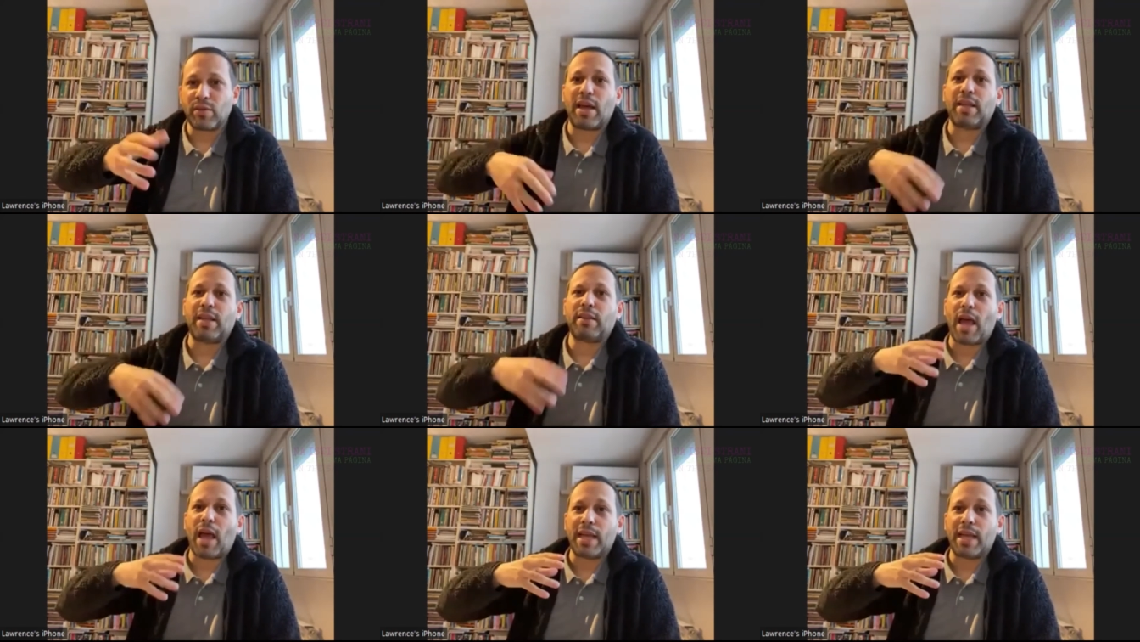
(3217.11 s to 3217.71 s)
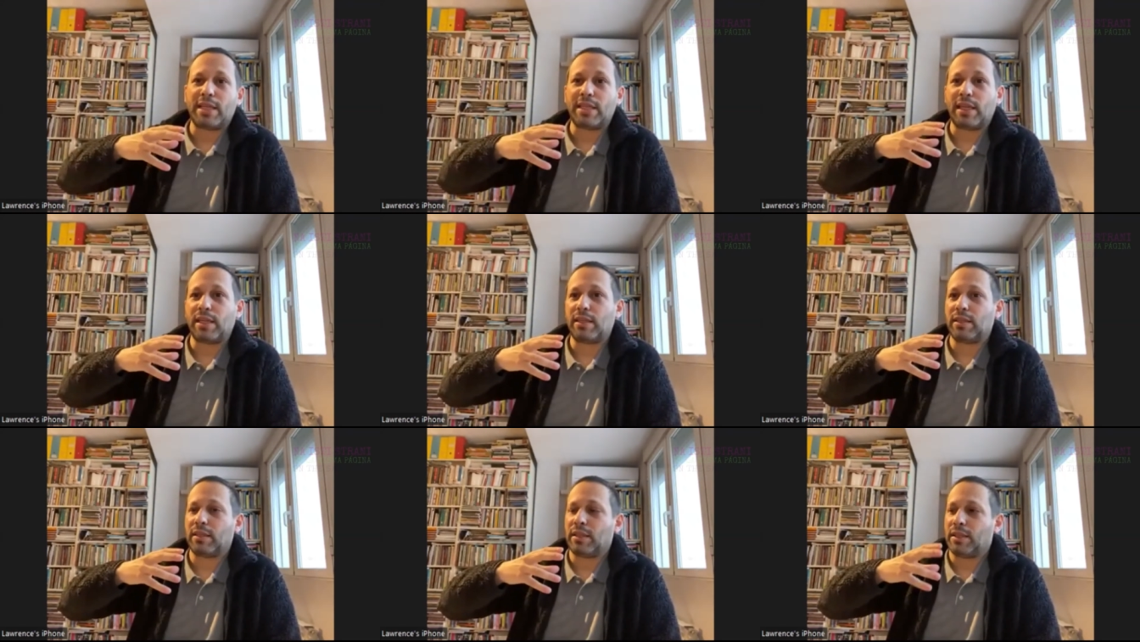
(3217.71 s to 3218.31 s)
So I
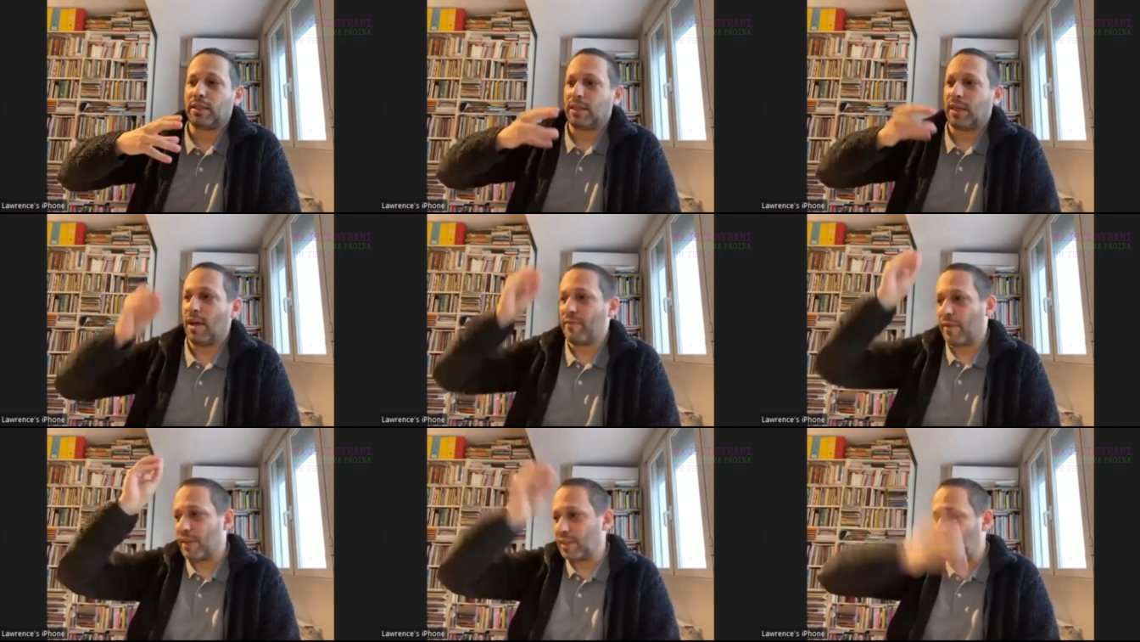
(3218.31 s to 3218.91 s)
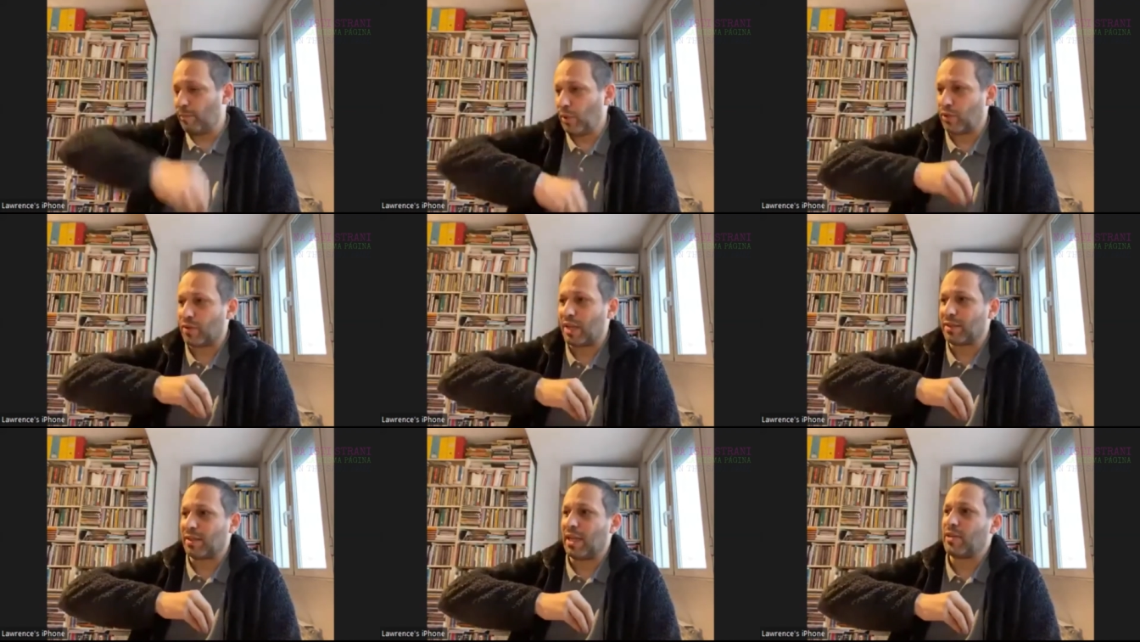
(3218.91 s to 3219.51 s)
did a very simple
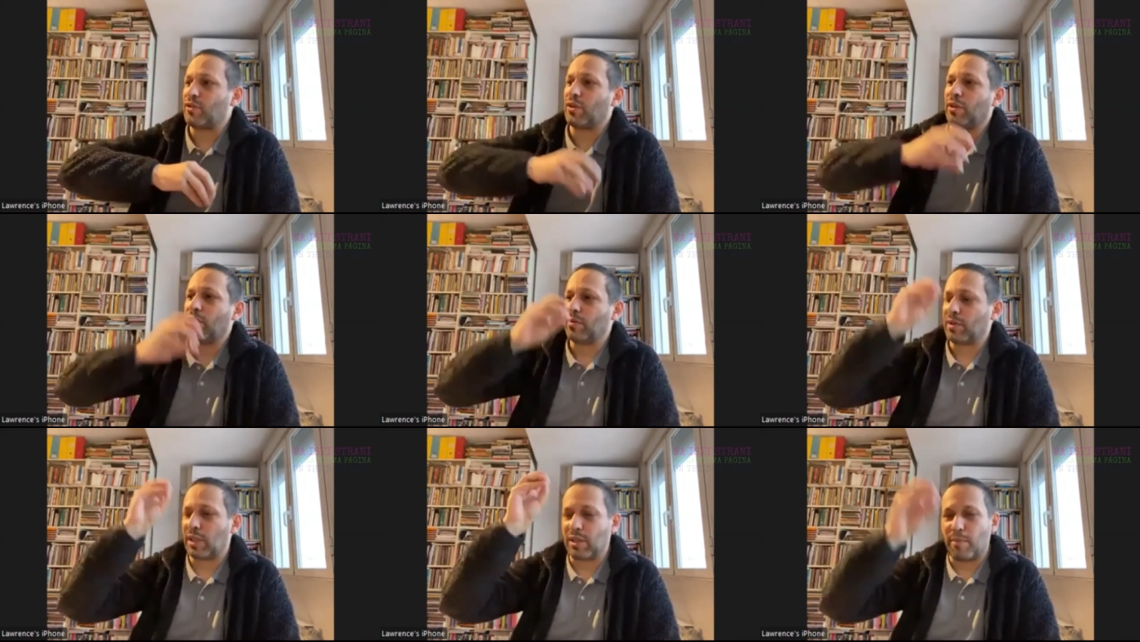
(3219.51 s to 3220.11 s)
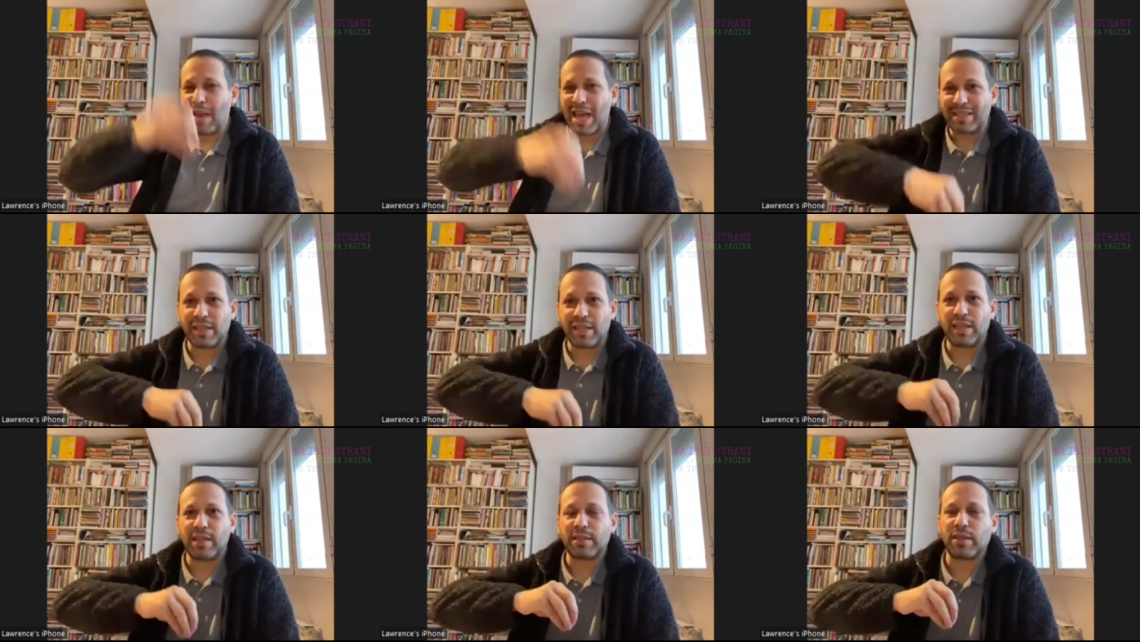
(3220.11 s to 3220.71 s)
translation using the
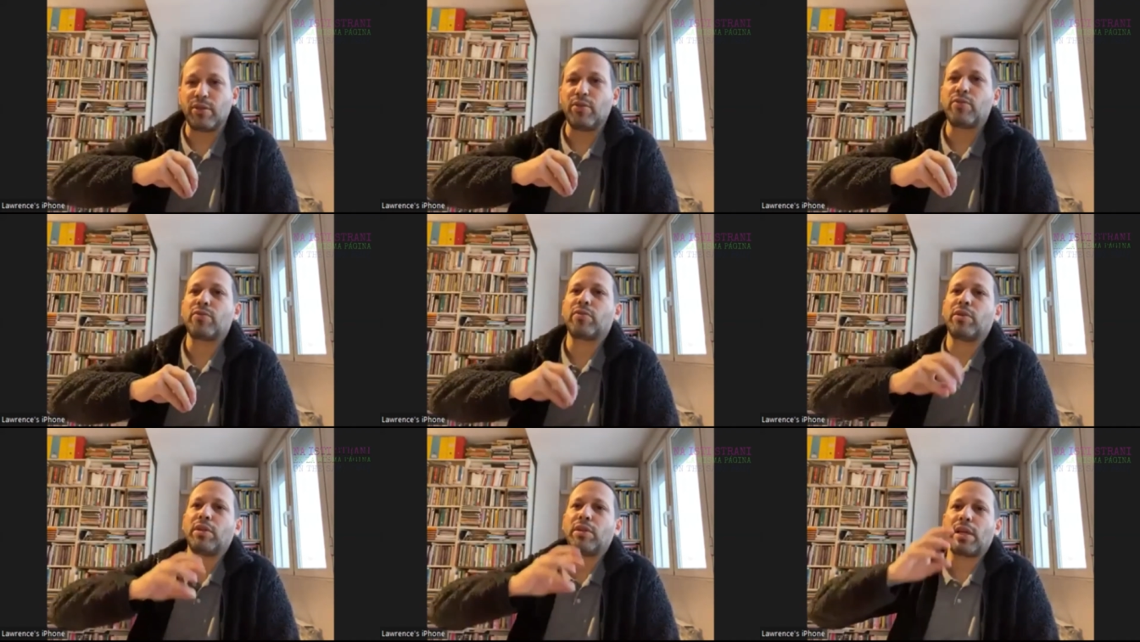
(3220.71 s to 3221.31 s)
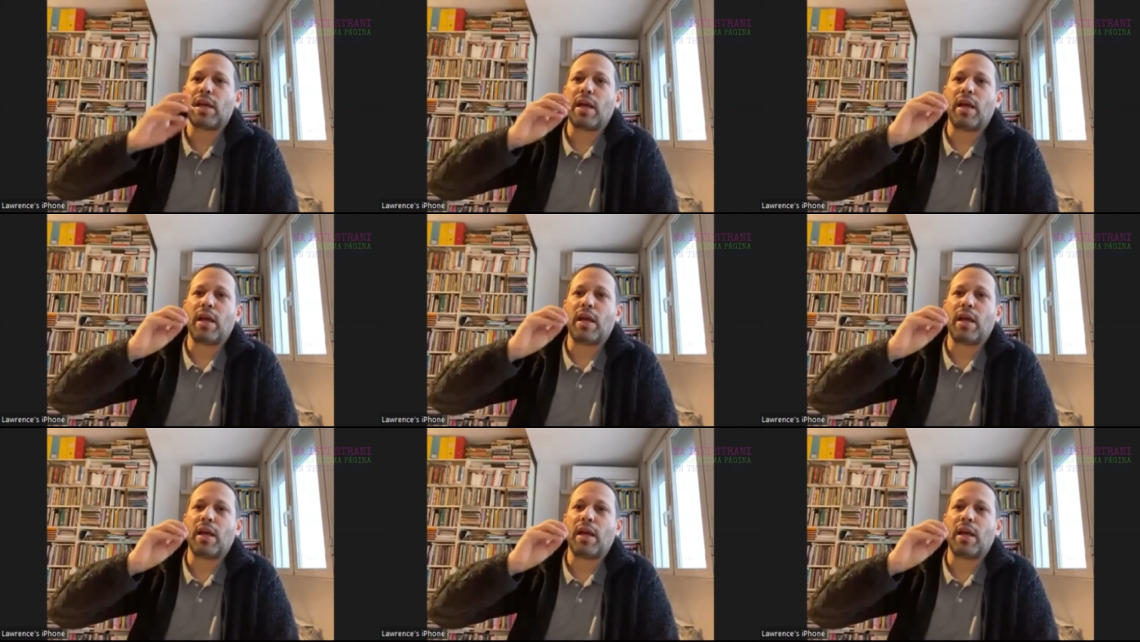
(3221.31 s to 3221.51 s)
masculine as the neutral